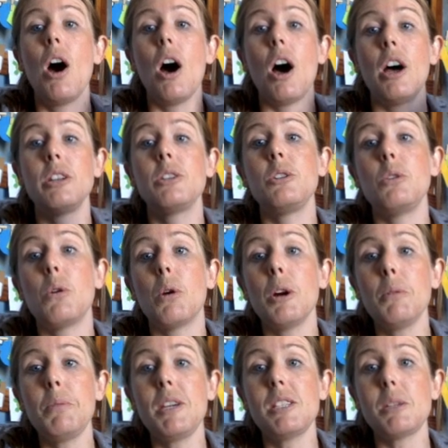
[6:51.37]
on
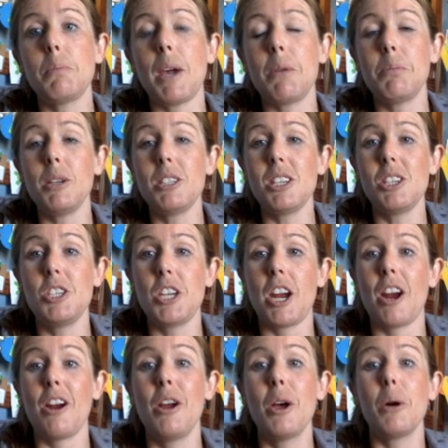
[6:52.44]
your piece of paper to
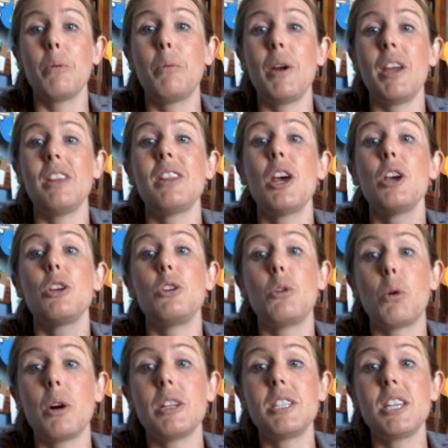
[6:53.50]
share with
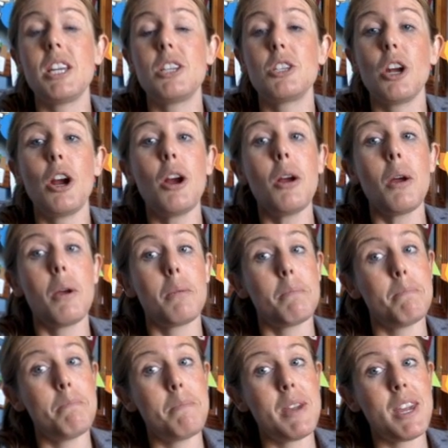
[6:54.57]
your teacher,
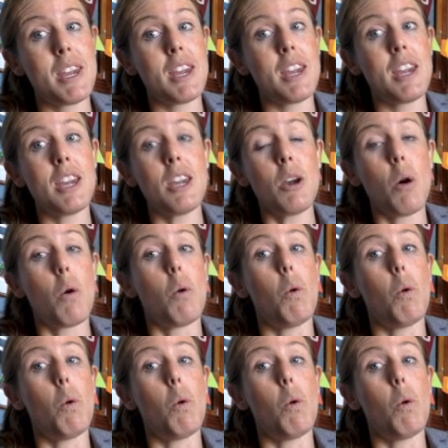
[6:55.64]
me,